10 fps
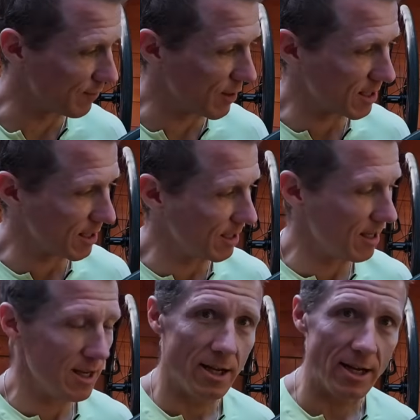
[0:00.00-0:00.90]
Firstly,
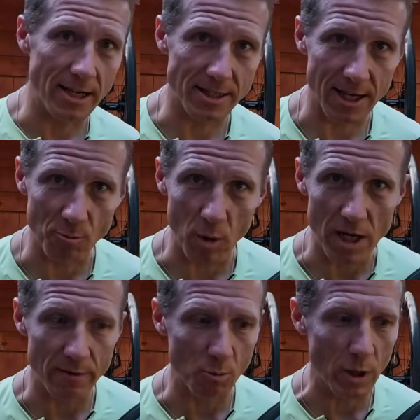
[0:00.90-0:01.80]
it's a
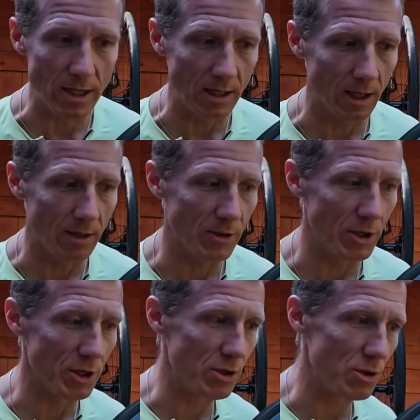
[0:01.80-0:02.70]
wavy wheel
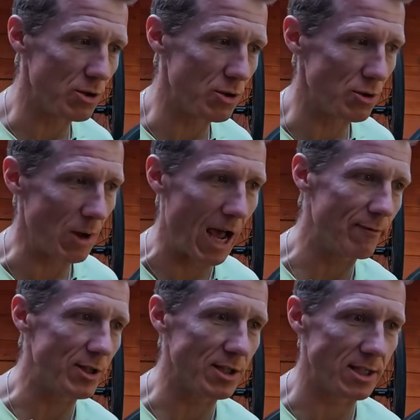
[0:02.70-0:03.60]
that you
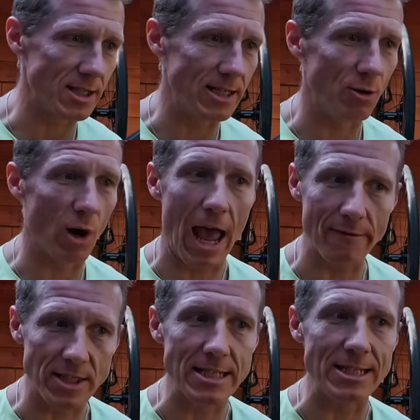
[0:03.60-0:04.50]
haven't seen, or I
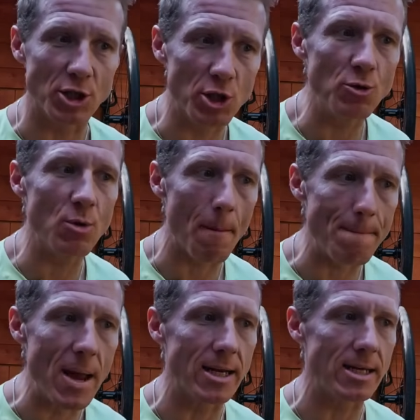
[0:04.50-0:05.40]
haven't seen too
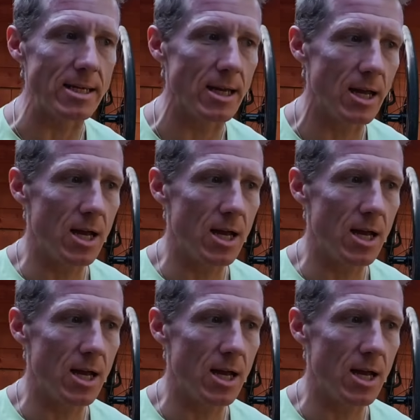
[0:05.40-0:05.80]
many